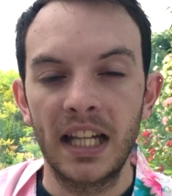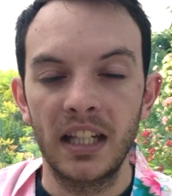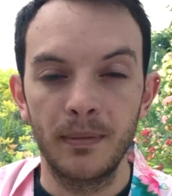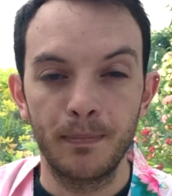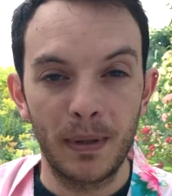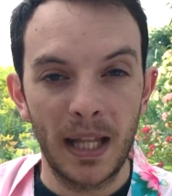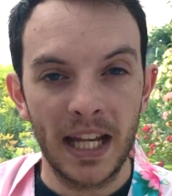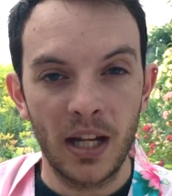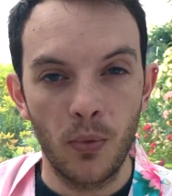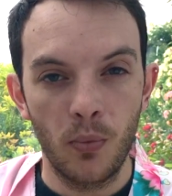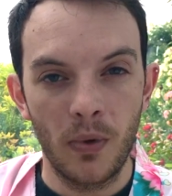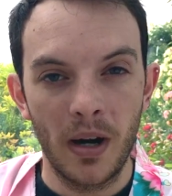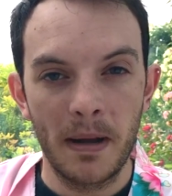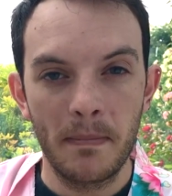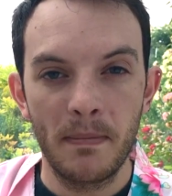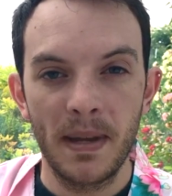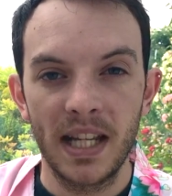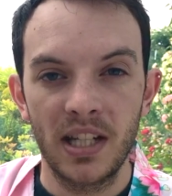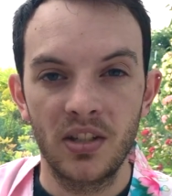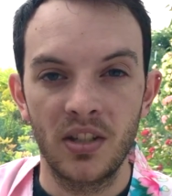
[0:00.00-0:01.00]
and a black and
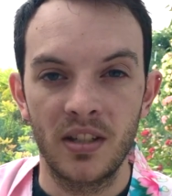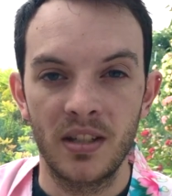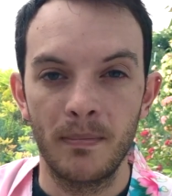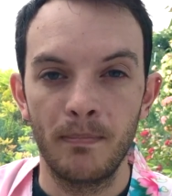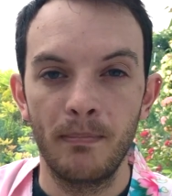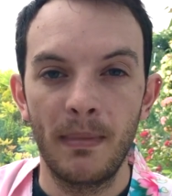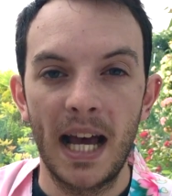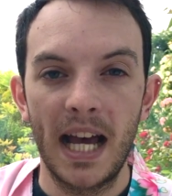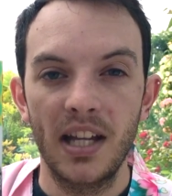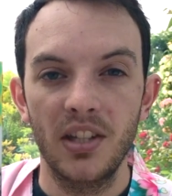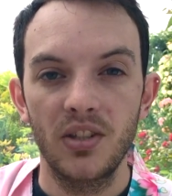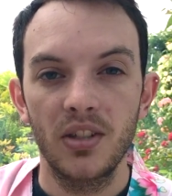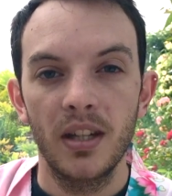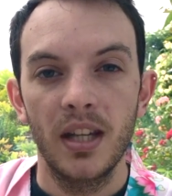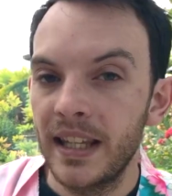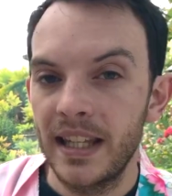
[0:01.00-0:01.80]
white picture to match.